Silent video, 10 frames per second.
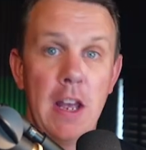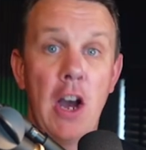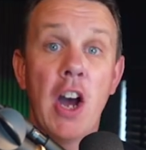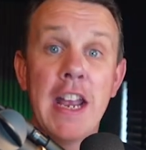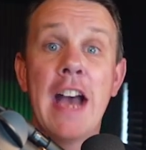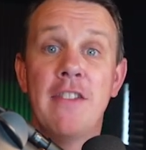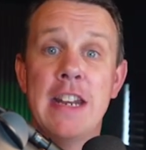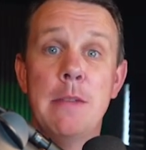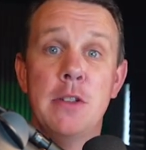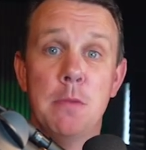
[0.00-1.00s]
I have an
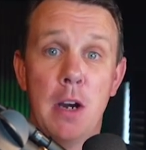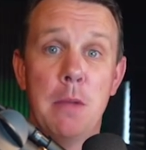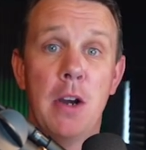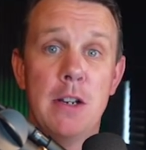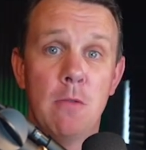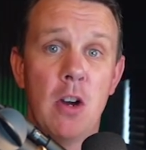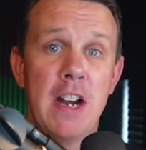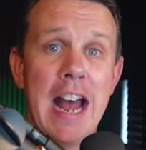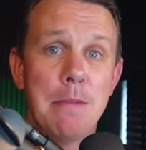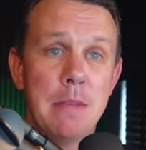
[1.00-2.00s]
image in my mind of what
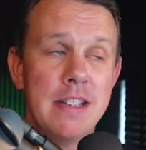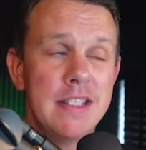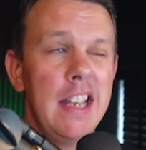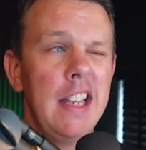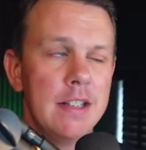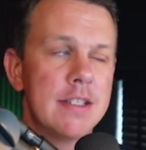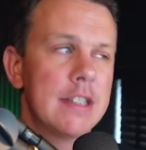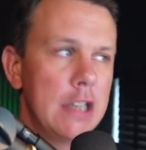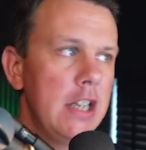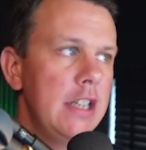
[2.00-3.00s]
an app is. It's
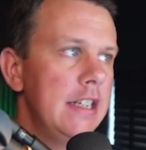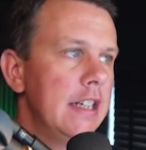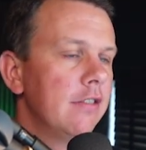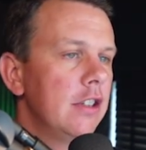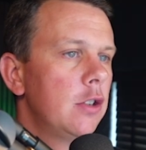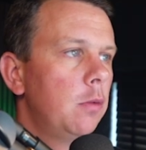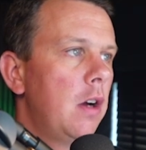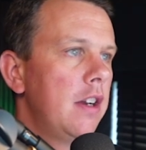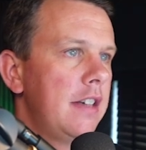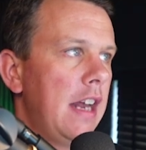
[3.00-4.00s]
slightly different to
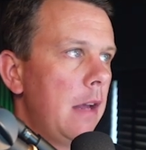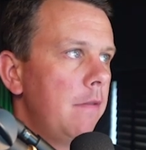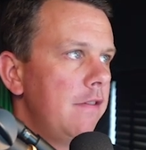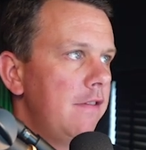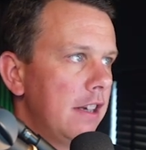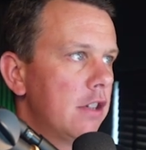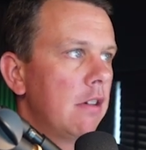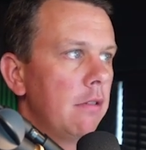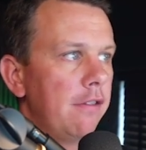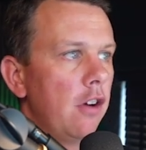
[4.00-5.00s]
what um, VIKTOR are
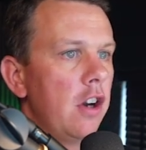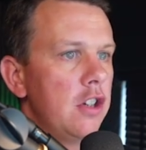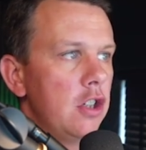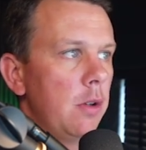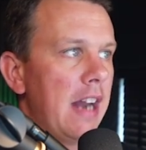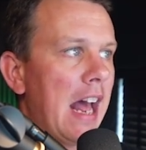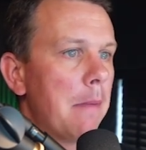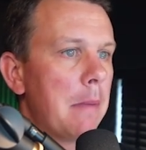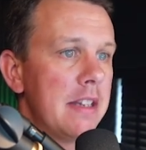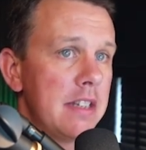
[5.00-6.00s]
referring to an app
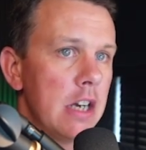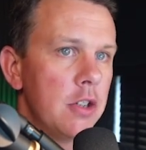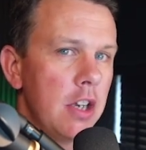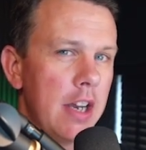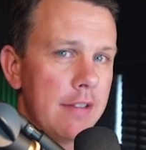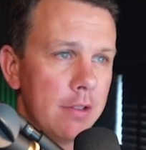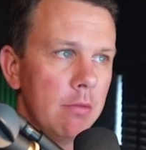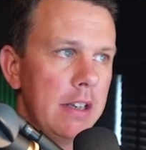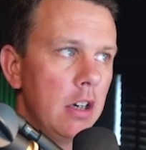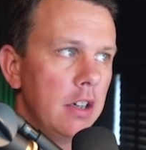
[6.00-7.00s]
as here. So you kind of have to
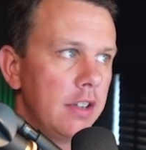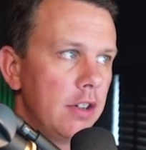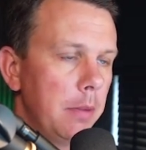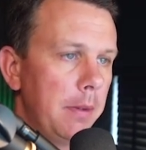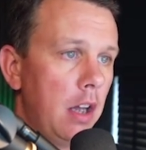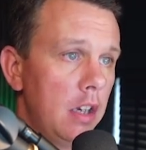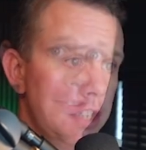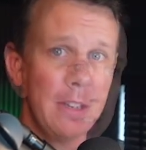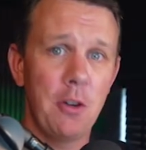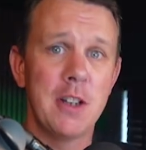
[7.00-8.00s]
relearn the
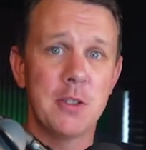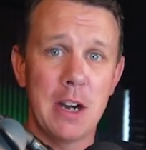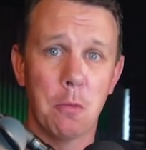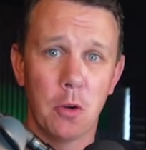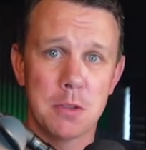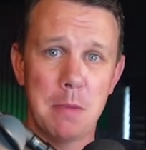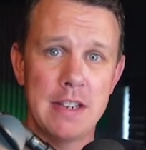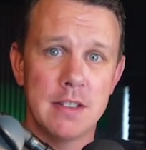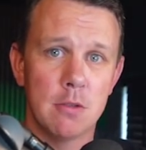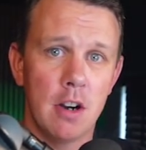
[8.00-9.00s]
terminology, right? So they're
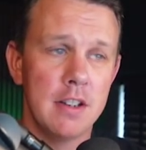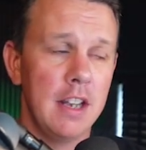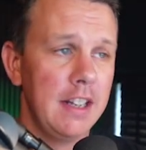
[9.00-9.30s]
workspaces, right?